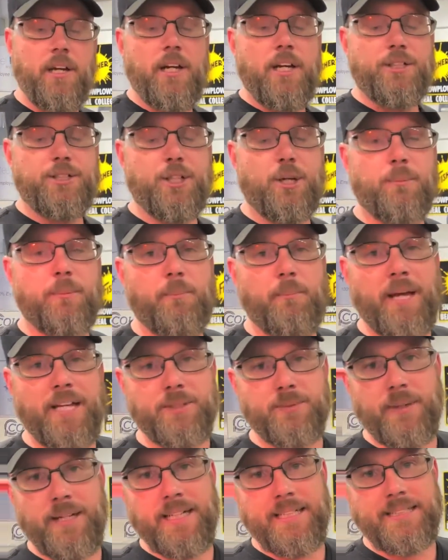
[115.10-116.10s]
show them the
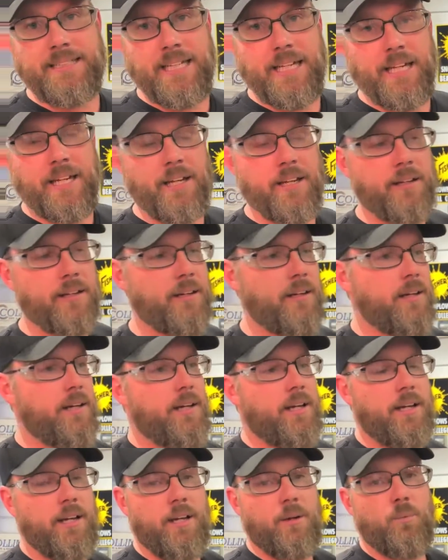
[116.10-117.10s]
best way to stand,
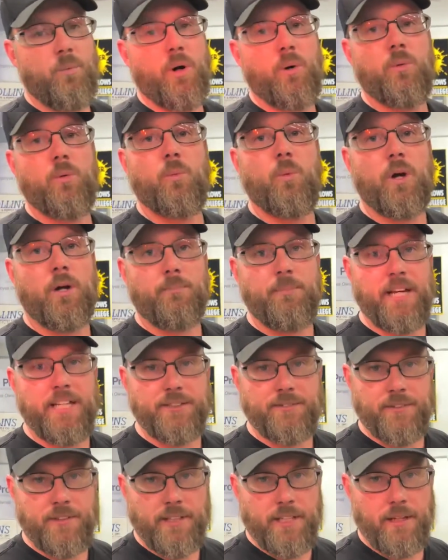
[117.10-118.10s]
and what would work
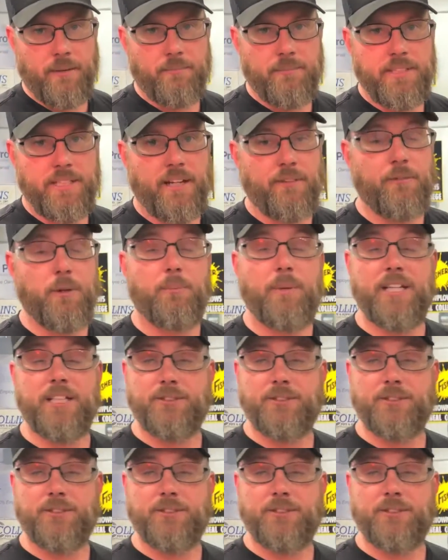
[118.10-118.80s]
best for them to give them the best